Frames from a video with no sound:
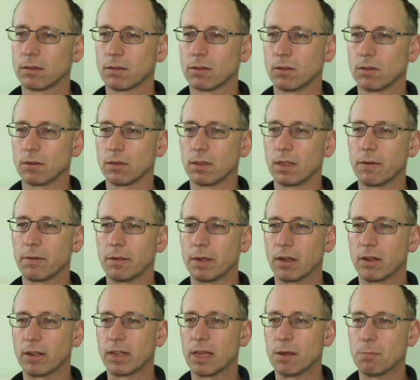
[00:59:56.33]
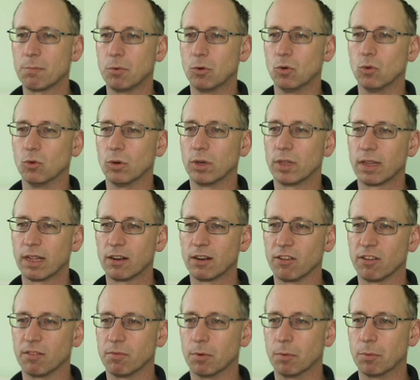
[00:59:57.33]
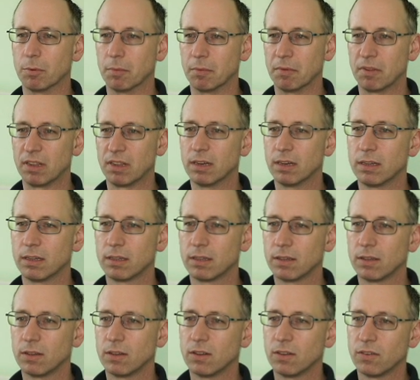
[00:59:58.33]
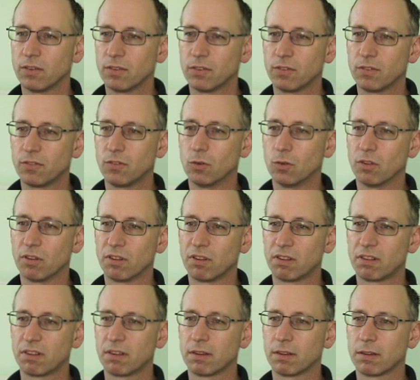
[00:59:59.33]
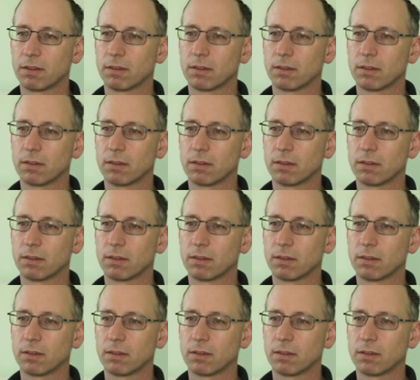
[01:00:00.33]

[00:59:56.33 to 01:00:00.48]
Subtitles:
There we go, get ball. That looks more promising. Force.